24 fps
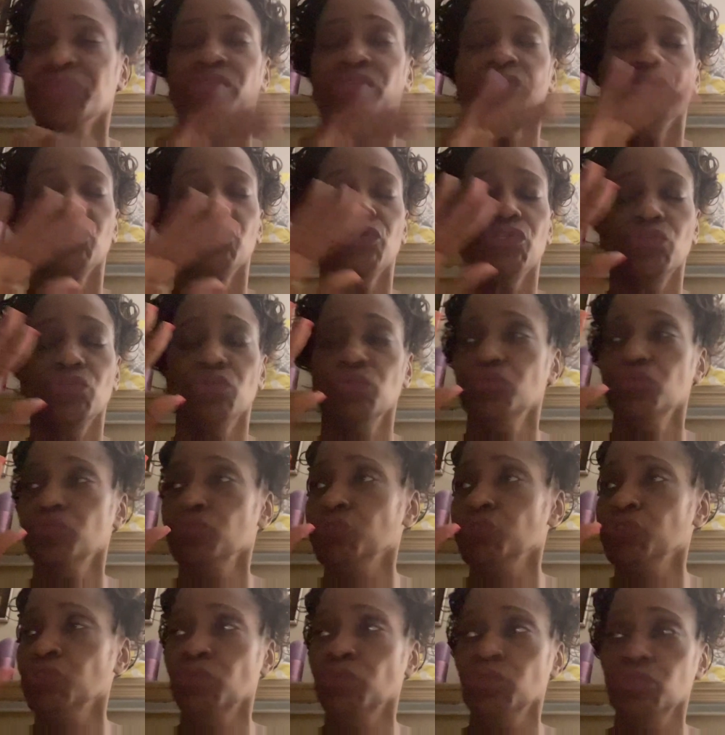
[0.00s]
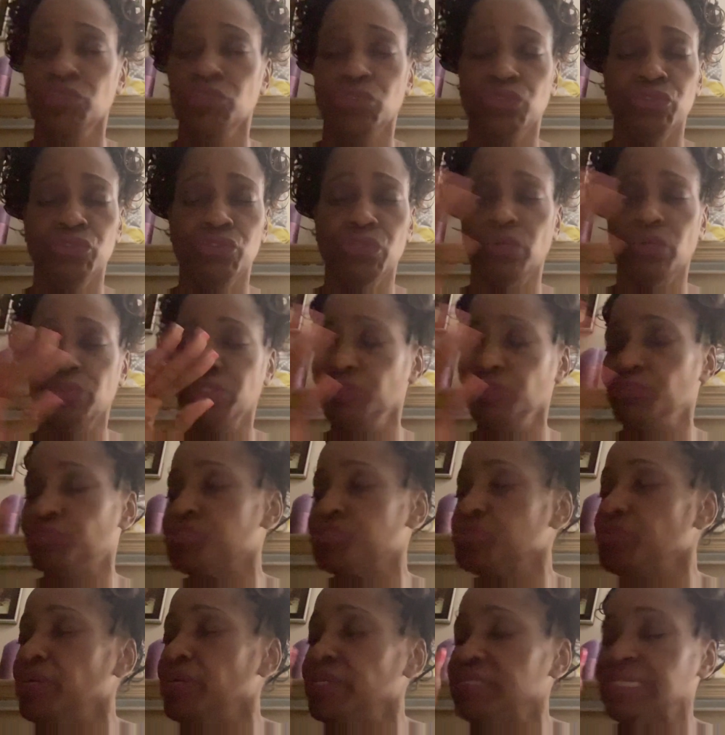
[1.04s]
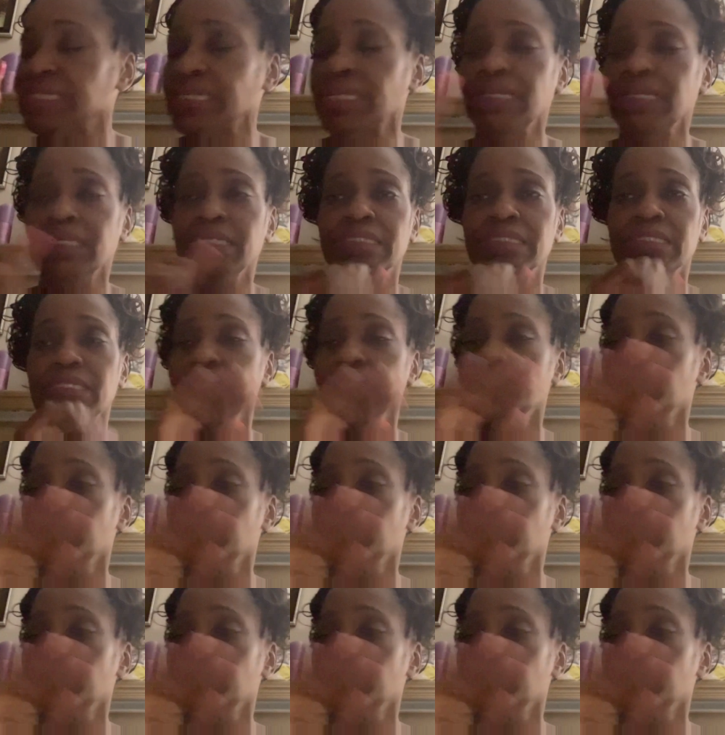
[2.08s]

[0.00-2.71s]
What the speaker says: you trust easily,